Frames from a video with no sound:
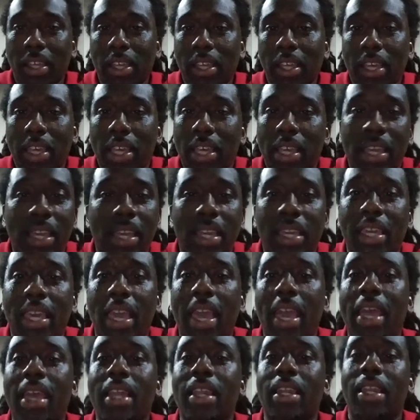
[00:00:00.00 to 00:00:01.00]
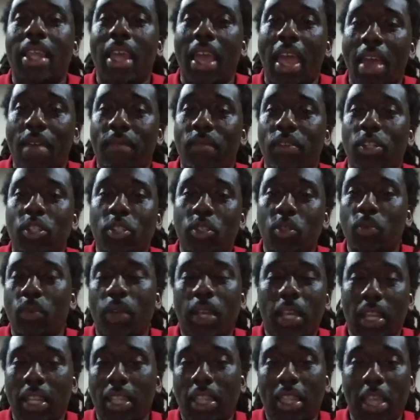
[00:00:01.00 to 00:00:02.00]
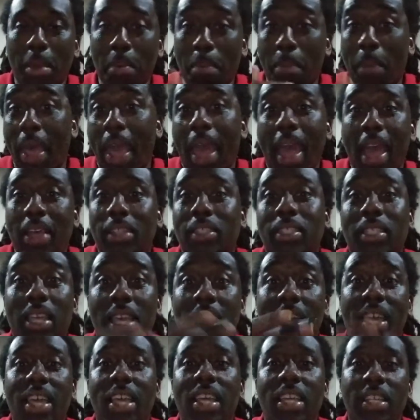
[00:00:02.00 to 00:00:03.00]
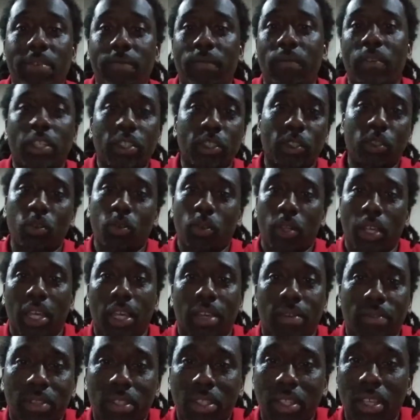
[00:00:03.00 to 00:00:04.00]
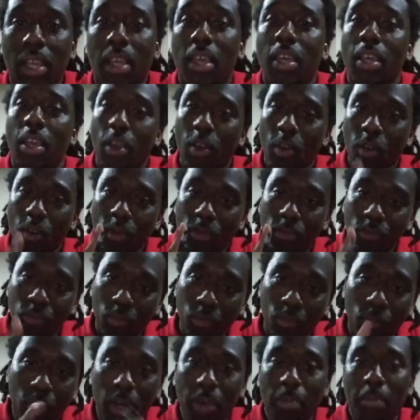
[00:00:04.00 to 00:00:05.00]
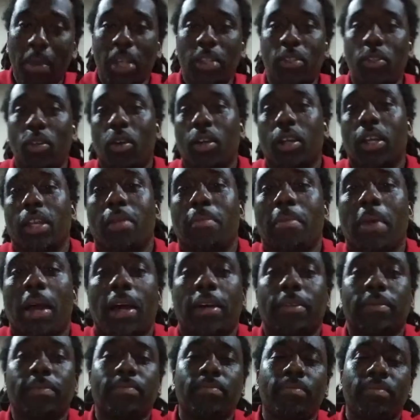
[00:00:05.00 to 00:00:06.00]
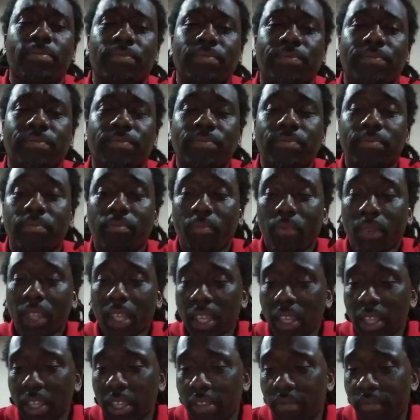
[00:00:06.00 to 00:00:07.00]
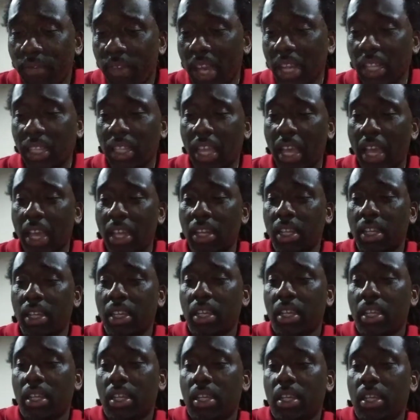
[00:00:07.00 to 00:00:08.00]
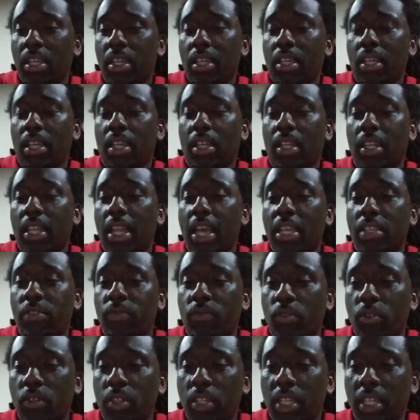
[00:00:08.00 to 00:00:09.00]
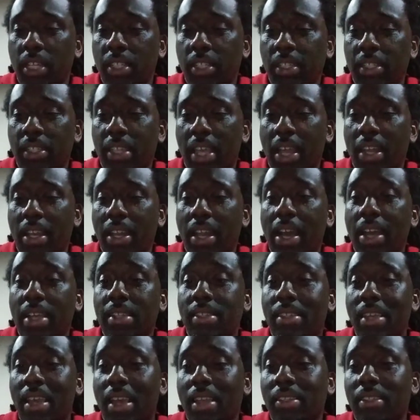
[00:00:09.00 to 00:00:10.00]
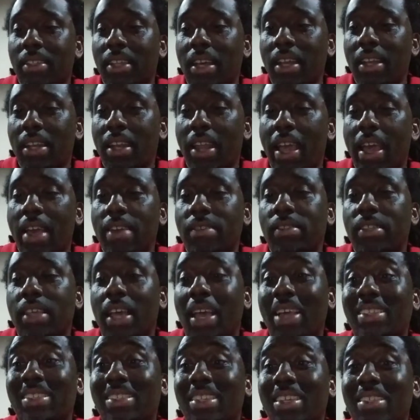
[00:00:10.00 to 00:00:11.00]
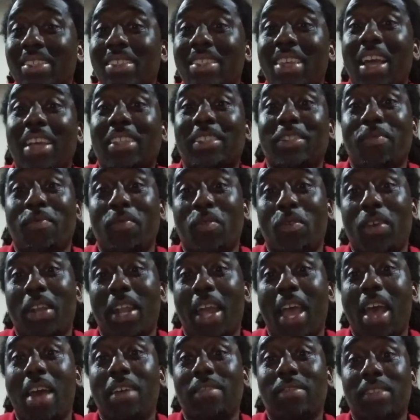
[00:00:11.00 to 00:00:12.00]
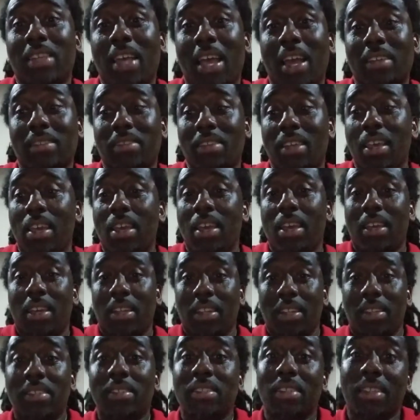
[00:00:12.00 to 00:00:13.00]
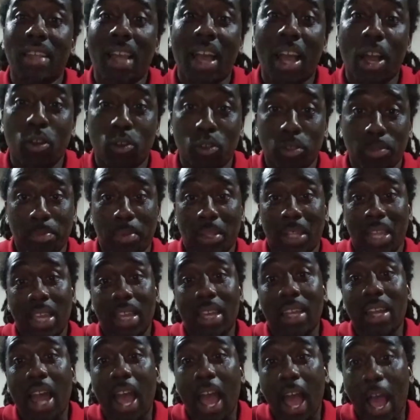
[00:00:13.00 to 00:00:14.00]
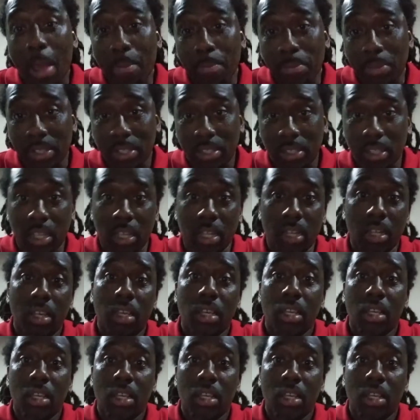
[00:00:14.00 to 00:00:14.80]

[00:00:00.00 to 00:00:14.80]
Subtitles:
He can't ever do anything past his physical gifts. What am I talking about? The fact that in the last 4 years he's had 9 sacks, 9.5 sacks, 6 sacks, and 4.5 sacks. And this is a guy who's playing opposite